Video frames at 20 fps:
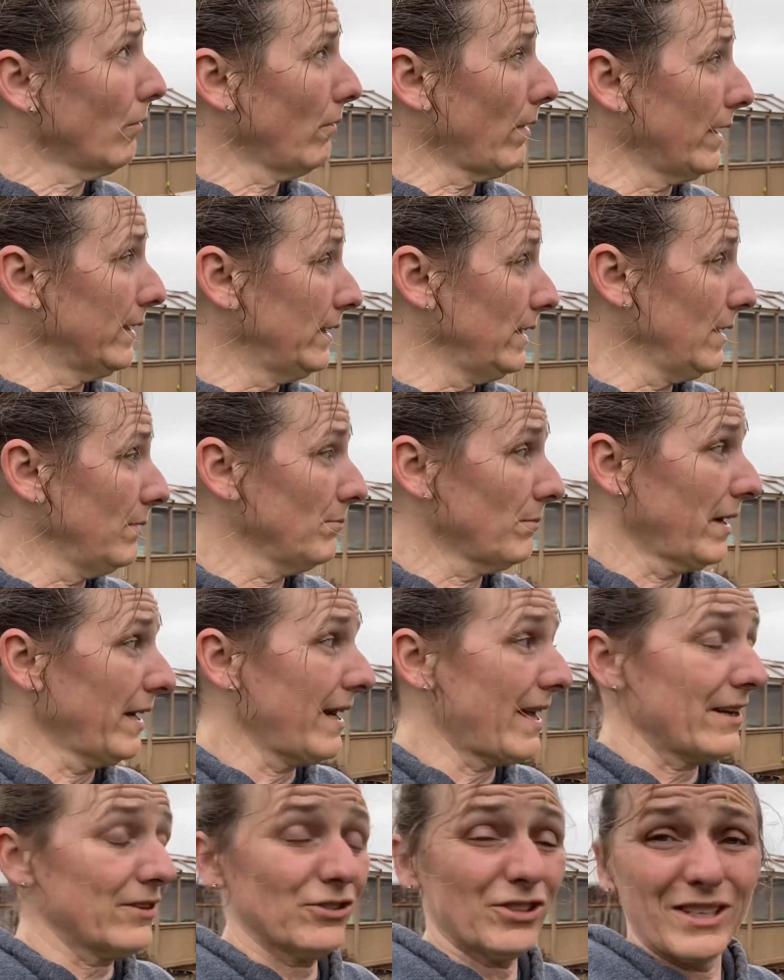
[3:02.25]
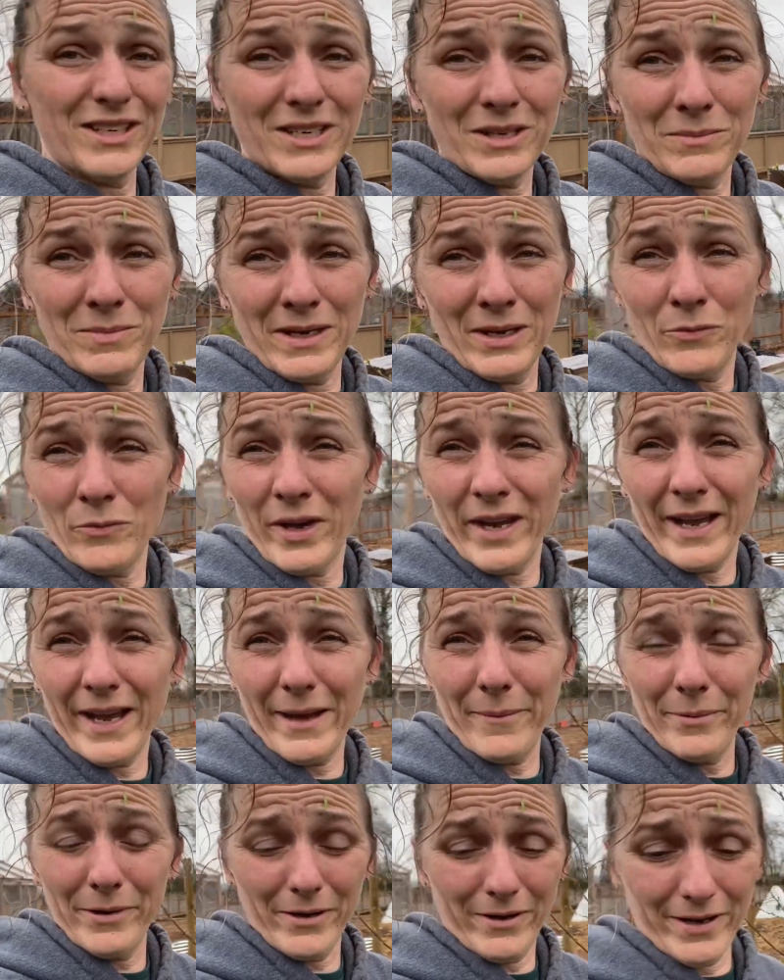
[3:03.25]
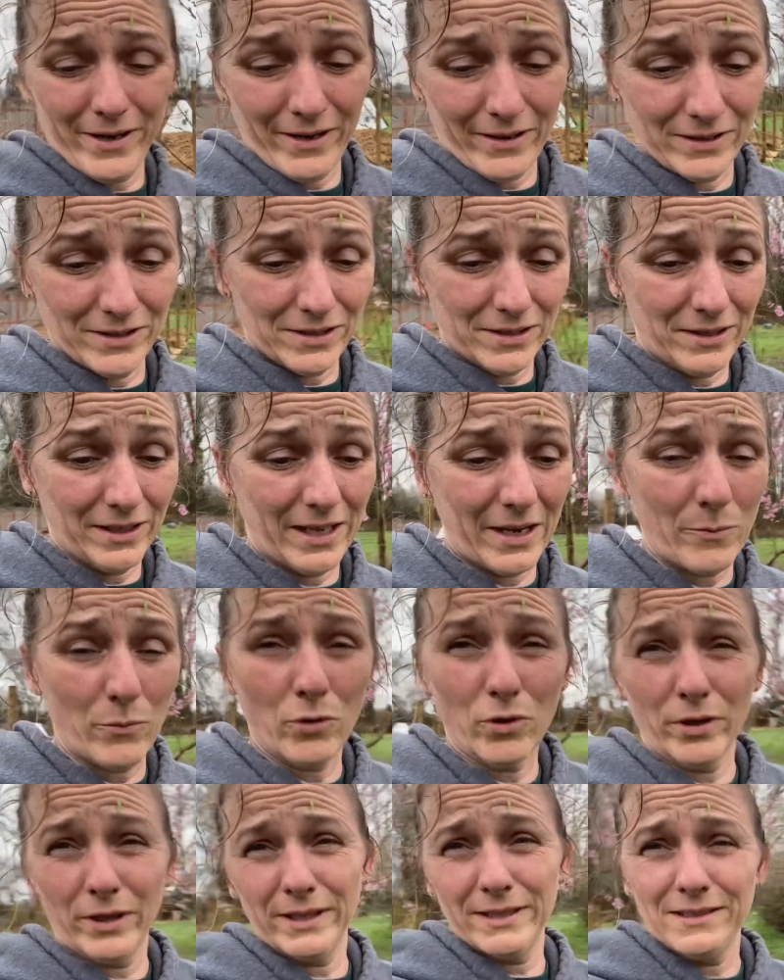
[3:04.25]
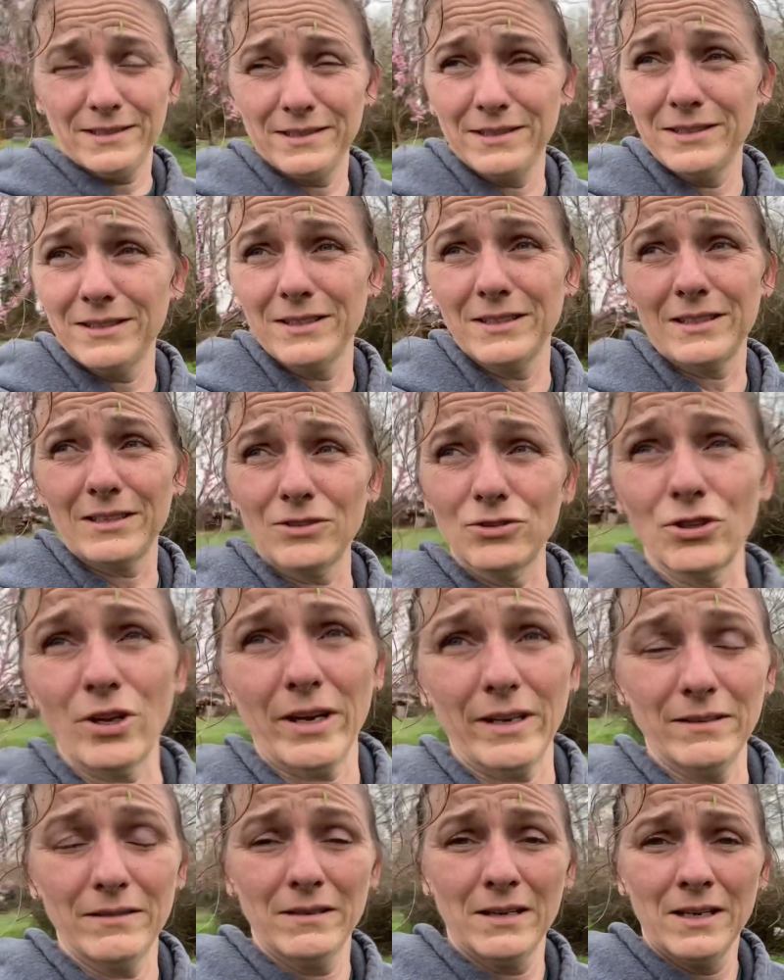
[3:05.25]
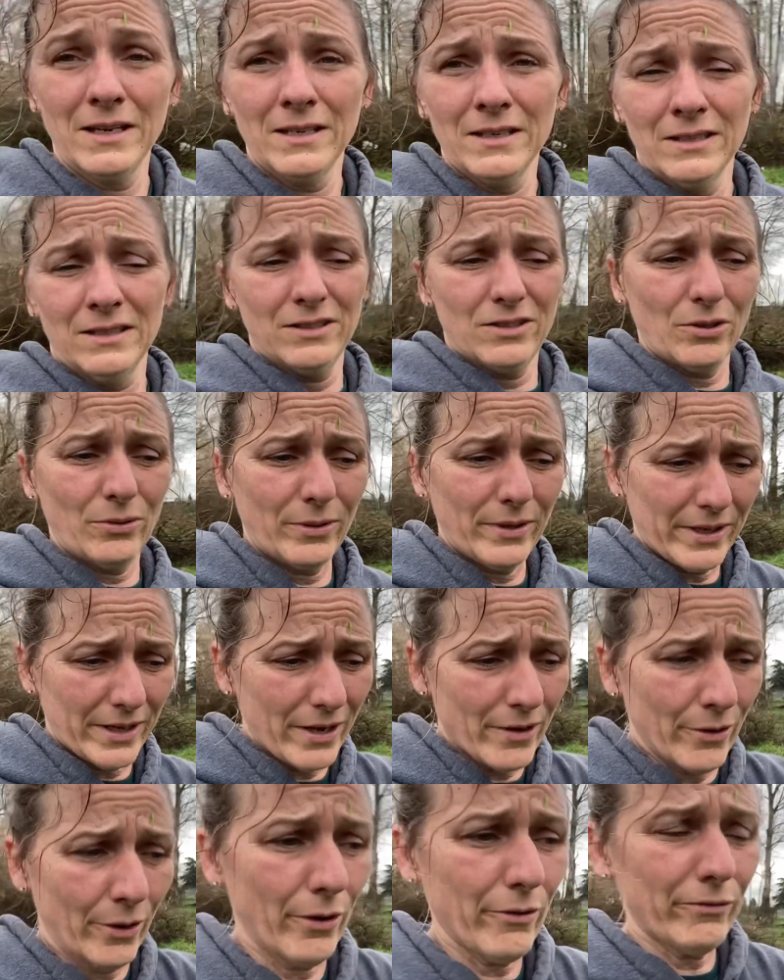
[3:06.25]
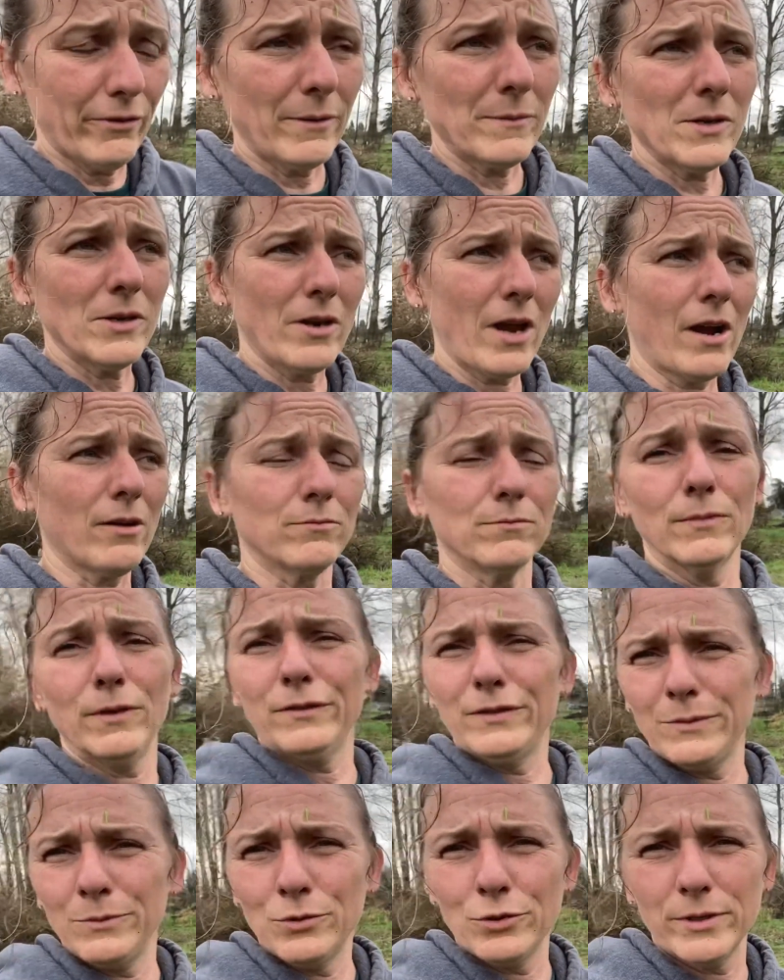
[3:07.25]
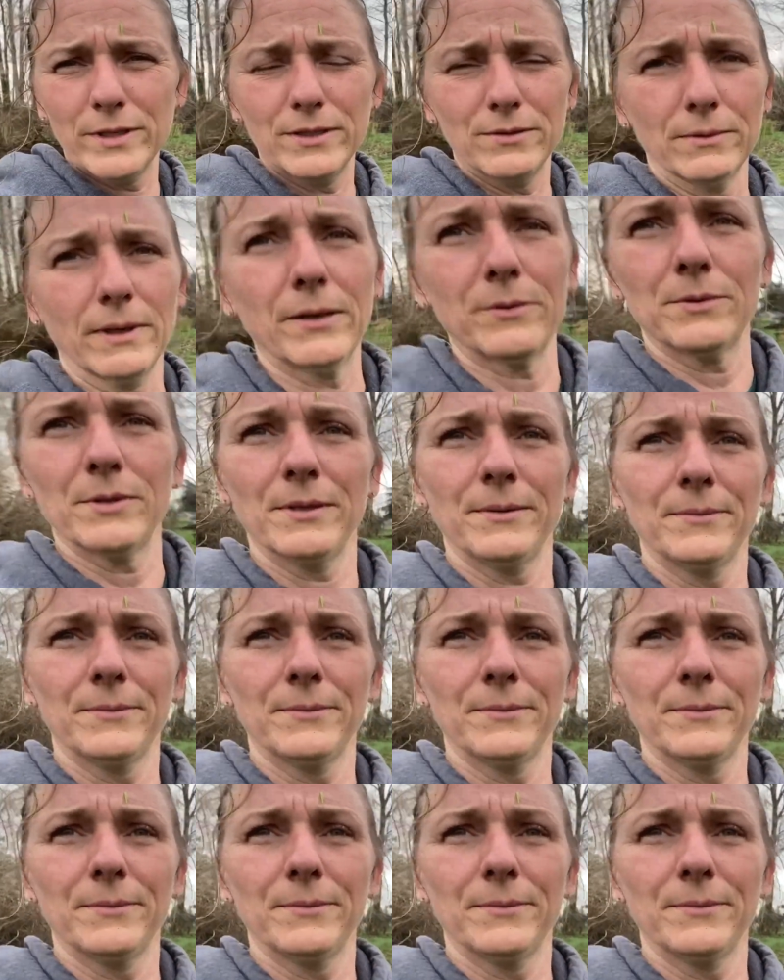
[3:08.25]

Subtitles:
Like it might actually end up being way happier here. It's going to get more consistent sunshine. So there you go. Go farm your yard, move some trees around.